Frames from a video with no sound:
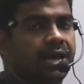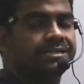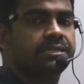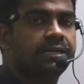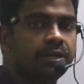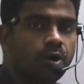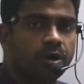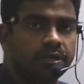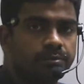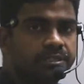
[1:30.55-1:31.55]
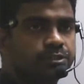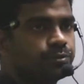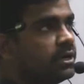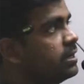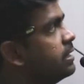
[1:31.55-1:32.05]
Ascending order means
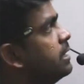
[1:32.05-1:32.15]
what?